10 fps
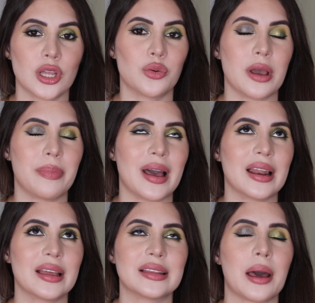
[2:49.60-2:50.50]
Denona
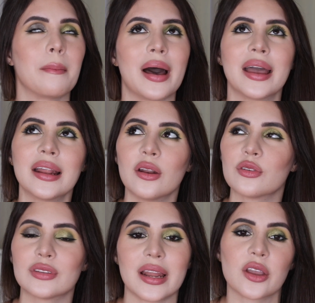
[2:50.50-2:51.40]
palette, that mine
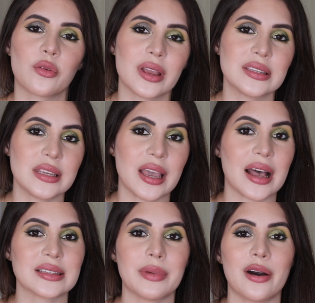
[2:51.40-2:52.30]
looks like crazy. It
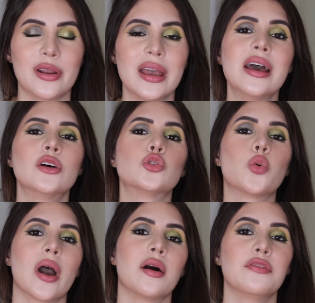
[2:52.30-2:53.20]
has about
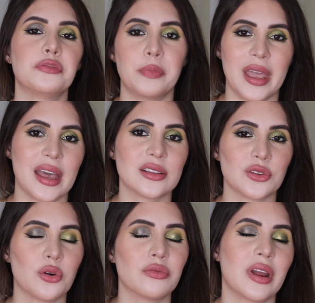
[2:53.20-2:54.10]
12 pans
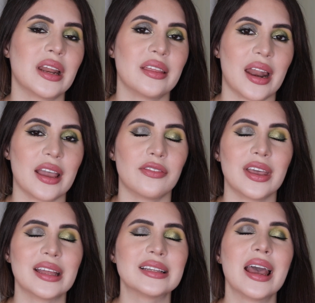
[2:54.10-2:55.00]
already that I've
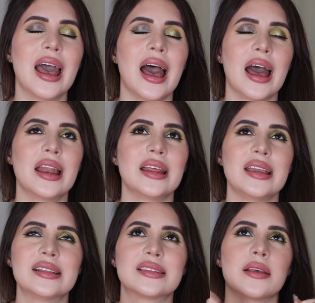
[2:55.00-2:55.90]
hit, and
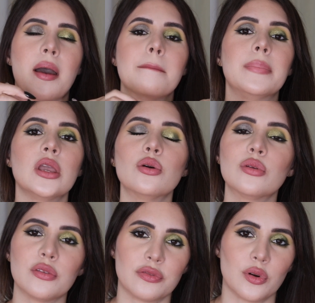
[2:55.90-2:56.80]
it's
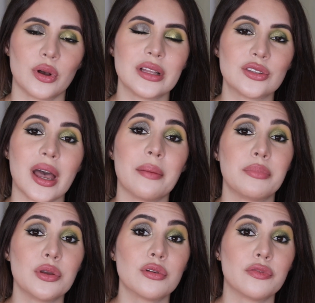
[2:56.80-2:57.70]
beautiful. It's a
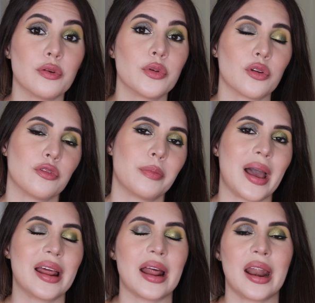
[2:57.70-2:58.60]
beautiful
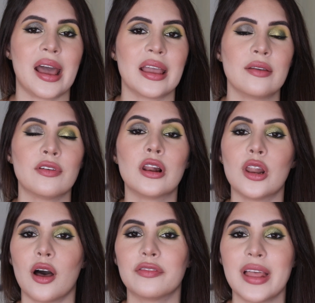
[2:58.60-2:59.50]
palette, and I
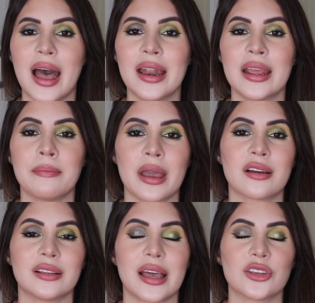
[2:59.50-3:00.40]
love that in my
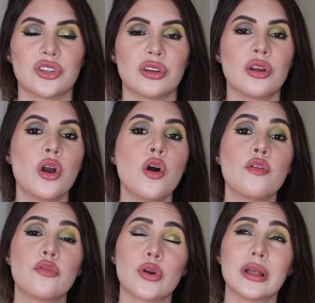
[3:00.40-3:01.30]
collection
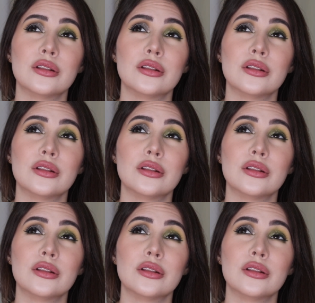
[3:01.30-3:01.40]
for a